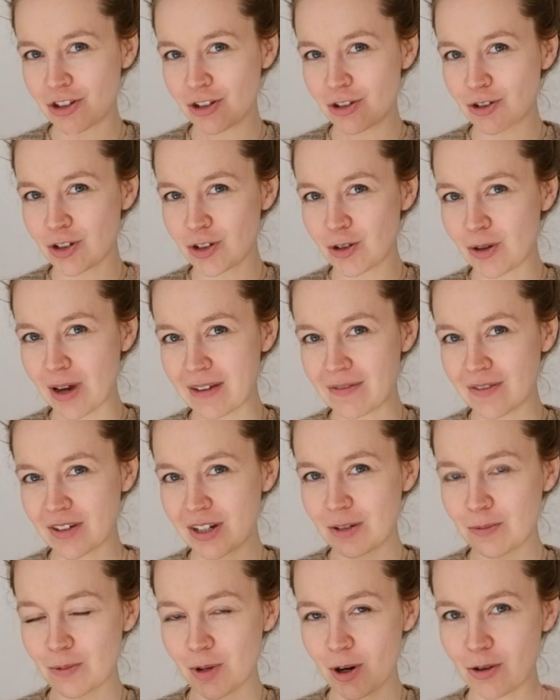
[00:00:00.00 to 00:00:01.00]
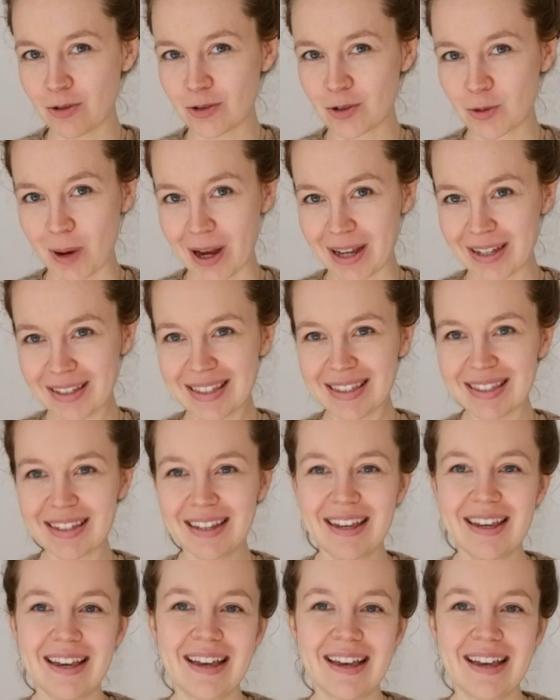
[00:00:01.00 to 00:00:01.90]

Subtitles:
so you do every row twice.